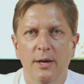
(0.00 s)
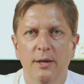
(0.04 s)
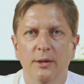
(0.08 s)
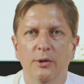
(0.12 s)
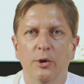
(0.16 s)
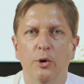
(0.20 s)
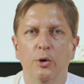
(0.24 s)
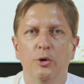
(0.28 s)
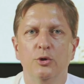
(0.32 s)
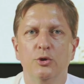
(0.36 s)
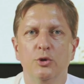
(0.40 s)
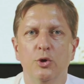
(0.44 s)

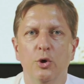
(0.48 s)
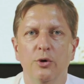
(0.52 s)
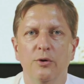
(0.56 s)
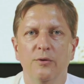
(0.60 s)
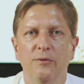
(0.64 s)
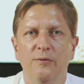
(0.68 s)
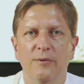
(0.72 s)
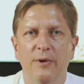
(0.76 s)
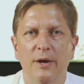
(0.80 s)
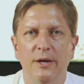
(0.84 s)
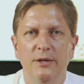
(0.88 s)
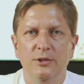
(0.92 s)
There are
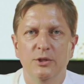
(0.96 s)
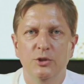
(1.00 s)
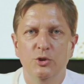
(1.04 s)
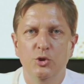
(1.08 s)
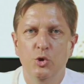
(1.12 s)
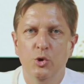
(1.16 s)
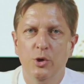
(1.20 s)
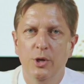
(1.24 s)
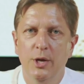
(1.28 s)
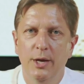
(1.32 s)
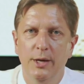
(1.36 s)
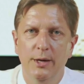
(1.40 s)
certain things that
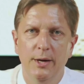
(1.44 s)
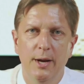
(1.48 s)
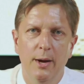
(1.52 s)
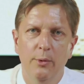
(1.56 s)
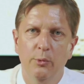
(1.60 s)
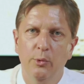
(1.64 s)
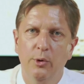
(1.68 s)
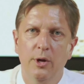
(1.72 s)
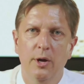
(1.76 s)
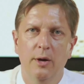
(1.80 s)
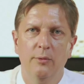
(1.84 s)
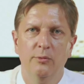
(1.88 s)
you
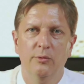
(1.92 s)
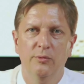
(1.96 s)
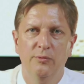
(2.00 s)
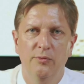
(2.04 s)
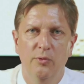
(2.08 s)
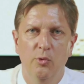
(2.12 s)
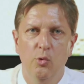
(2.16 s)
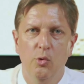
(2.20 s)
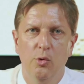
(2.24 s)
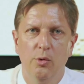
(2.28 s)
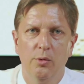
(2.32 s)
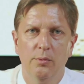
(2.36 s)
cannot recover
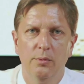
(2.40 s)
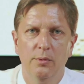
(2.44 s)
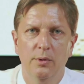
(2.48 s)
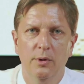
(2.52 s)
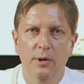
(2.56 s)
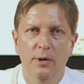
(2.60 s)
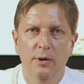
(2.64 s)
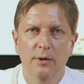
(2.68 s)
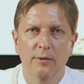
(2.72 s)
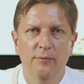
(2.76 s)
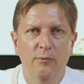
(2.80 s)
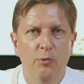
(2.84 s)
for.
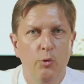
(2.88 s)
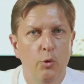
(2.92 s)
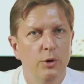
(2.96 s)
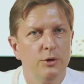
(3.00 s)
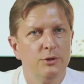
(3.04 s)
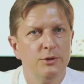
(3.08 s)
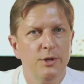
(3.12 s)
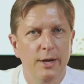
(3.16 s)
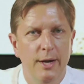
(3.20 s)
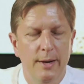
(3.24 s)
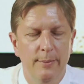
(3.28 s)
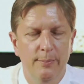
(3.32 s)
For
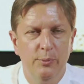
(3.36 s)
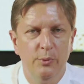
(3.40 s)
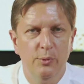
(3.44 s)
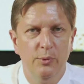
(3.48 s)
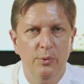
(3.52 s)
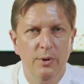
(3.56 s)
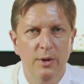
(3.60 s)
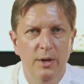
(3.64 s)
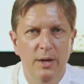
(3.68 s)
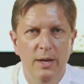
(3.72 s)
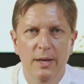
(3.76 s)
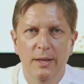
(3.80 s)
example,
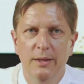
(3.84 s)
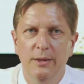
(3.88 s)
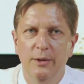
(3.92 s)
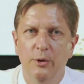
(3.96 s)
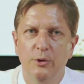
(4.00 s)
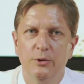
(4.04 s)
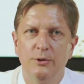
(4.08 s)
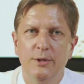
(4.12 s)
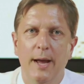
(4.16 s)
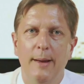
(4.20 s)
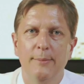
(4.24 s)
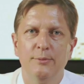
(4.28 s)

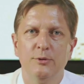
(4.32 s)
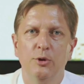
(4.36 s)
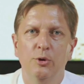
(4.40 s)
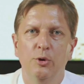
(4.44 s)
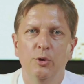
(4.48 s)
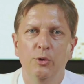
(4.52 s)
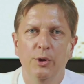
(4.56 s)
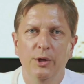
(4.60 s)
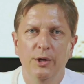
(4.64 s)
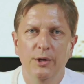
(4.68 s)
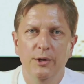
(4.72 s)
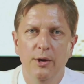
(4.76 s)
there is
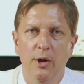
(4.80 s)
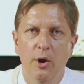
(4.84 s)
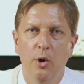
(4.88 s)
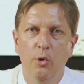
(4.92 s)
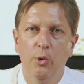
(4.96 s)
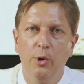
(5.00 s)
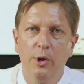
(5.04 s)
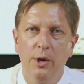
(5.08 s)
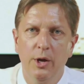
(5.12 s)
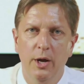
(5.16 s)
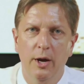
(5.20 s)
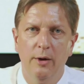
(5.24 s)
absolutely no
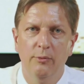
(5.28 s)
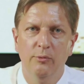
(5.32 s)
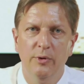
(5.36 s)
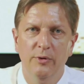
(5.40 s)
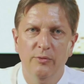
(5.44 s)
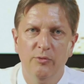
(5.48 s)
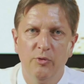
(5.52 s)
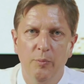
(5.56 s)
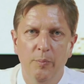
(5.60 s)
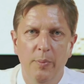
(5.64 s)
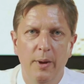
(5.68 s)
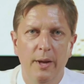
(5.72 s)
recovery
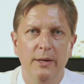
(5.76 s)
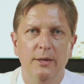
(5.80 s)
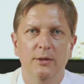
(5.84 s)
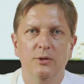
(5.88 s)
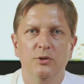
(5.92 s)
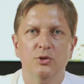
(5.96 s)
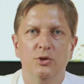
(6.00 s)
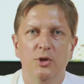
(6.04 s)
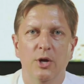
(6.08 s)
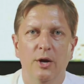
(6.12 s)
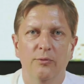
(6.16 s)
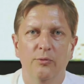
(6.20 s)
for pain
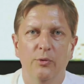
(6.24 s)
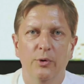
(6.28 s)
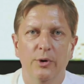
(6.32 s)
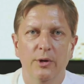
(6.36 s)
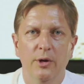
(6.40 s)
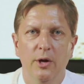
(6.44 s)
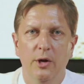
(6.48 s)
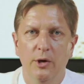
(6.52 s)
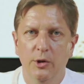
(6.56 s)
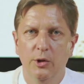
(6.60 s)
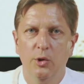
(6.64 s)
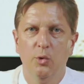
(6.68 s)
and suffering
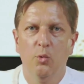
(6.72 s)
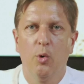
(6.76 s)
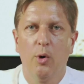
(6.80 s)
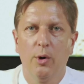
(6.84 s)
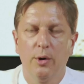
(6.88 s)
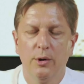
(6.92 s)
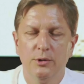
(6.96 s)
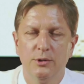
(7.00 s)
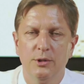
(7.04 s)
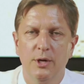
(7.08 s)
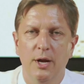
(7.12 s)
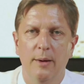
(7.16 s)
under the
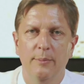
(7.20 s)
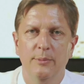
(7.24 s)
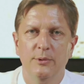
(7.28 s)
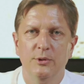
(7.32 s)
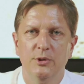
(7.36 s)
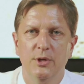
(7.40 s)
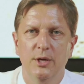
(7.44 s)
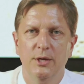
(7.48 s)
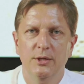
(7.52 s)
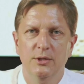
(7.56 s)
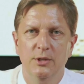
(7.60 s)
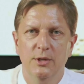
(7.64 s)
Workers'
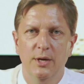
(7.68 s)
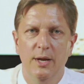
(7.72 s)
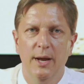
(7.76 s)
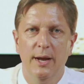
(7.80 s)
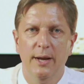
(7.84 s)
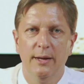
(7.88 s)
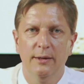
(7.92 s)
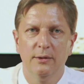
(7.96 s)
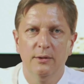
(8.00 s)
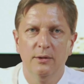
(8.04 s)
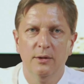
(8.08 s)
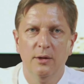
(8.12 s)
Compensation
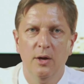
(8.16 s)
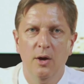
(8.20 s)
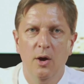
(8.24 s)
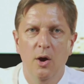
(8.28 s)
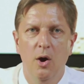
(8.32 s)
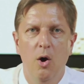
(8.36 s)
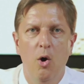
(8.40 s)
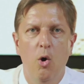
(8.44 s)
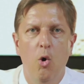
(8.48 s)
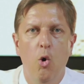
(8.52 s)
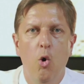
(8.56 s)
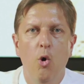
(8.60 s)
Act,
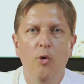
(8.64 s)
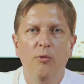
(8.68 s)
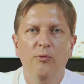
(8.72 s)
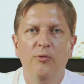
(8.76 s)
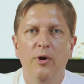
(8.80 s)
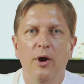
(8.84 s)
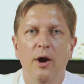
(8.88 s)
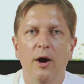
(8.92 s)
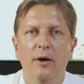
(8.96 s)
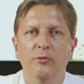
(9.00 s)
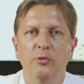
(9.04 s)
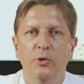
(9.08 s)
or
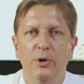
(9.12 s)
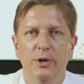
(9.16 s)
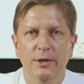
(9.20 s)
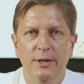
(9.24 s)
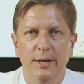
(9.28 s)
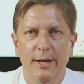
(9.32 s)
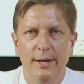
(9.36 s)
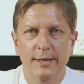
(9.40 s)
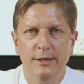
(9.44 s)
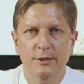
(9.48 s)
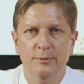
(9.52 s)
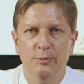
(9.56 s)
for other
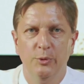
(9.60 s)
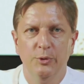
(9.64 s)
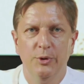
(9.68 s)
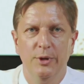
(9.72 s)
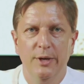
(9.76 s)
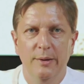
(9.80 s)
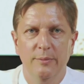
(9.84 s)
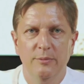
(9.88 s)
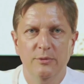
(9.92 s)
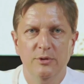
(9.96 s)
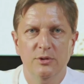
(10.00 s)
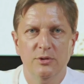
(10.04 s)
intangible
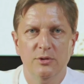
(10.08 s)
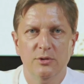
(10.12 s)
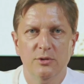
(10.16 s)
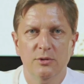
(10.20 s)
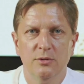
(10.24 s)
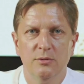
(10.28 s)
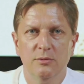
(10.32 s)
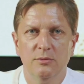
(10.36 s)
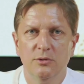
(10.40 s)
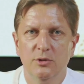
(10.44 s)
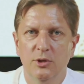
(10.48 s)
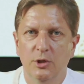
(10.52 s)
damages,
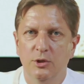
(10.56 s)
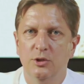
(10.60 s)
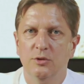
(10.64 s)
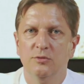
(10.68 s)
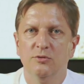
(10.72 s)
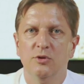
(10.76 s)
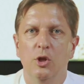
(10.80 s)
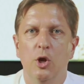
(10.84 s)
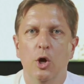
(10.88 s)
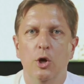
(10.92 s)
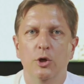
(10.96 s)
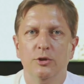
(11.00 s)
such
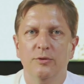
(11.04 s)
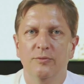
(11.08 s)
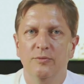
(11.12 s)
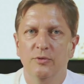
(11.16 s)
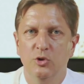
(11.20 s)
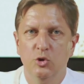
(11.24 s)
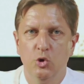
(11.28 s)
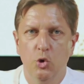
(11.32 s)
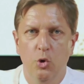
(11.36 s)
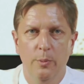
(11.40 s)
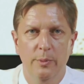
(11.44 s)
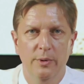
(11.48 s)
as loss of
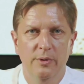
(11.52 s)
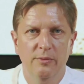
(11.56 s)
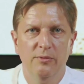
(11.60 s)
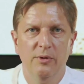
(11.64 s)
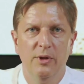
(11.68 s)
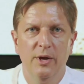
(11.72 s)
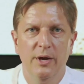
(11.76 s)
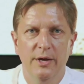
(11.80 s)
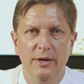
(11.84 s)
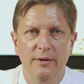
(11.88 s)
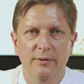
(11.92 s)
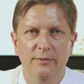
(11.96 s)
enjoyment of
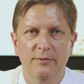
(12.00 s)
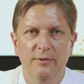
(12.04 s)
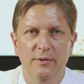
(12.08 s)
life.